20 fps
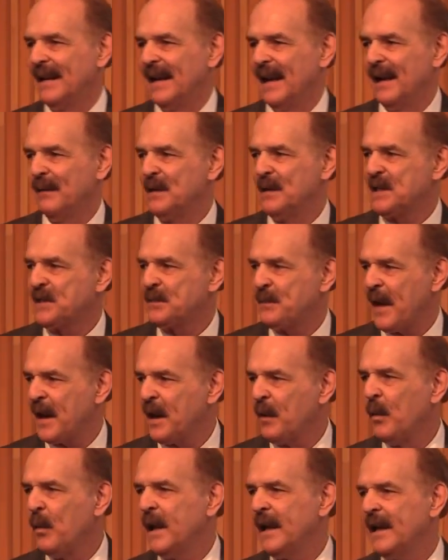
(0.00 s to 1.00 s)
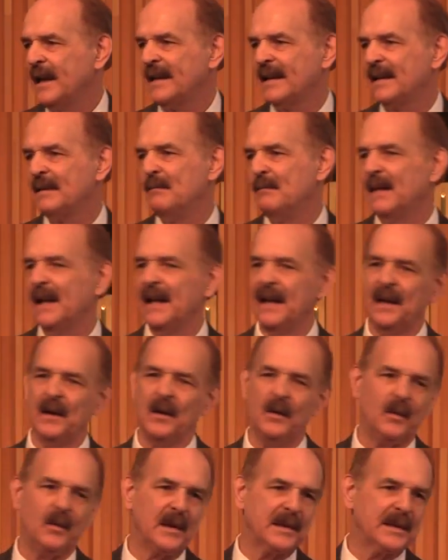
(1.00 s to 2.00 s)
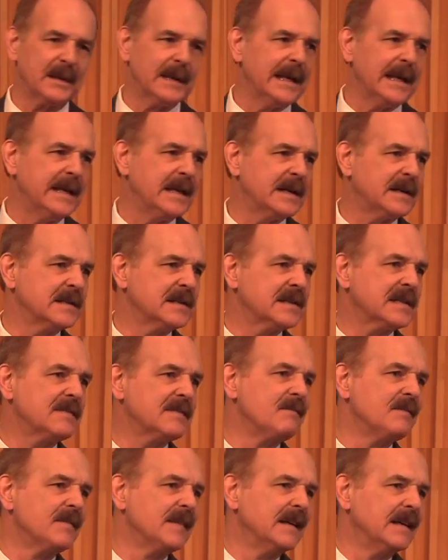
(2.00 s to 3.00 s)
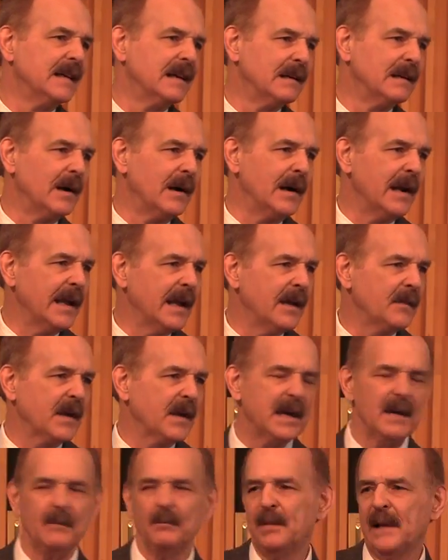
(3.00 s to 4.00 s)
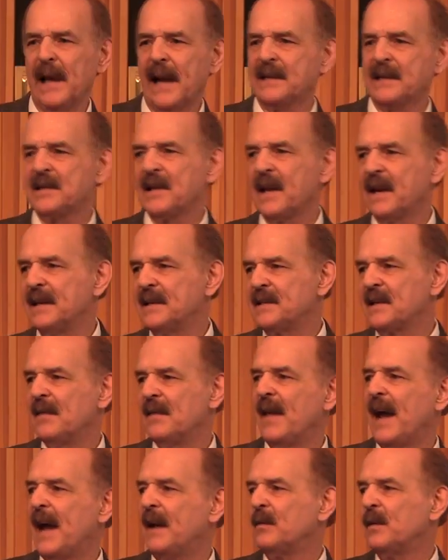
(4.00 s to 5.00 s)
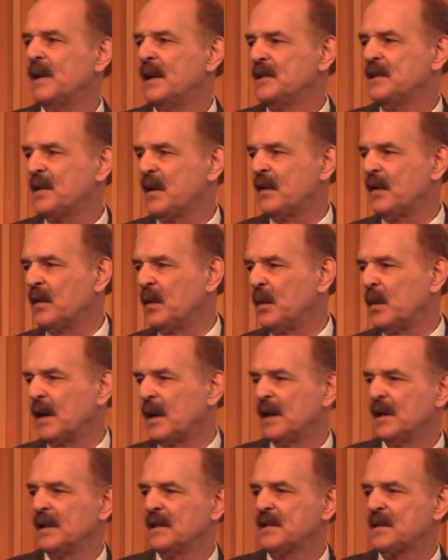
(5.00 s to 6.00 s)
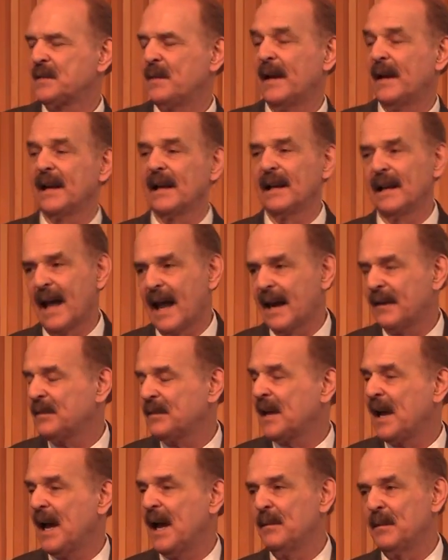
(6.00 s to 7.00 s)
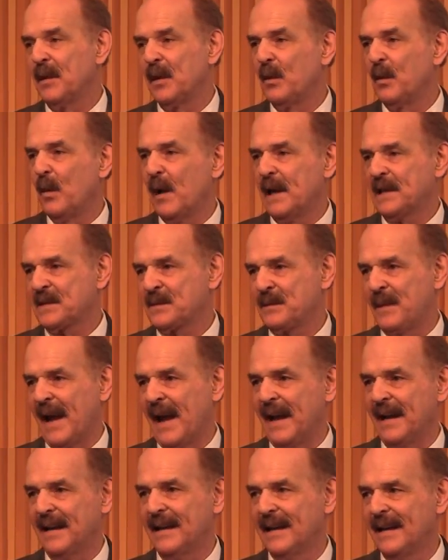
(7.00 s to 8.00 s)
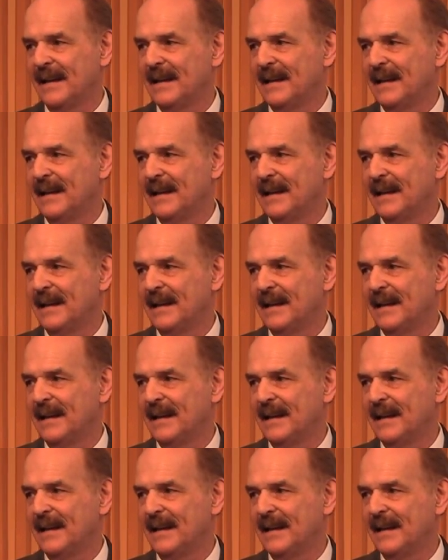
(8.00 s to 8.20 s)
and we spent a week meeting with leaders, learning of the complexities in that region of the world, spending a lot of time on the West Bank.